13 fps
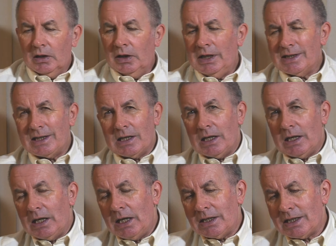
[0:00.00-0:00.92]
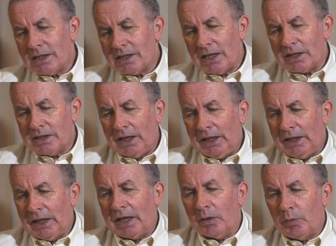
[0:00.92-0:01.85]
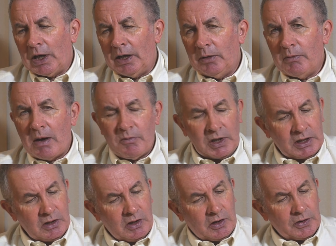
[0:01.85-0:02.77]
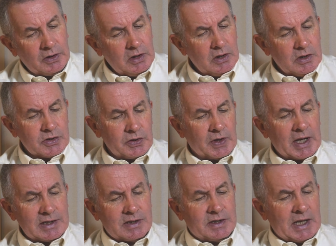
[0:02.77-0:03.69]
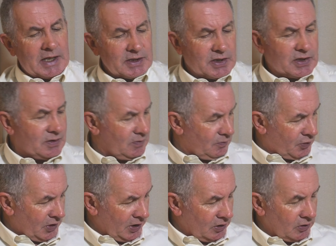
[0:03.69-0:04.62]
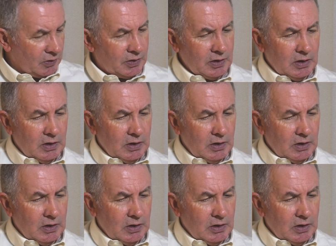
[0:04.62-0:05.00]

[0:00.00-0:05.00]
and it's a 16GB memory card, so that's pretty good.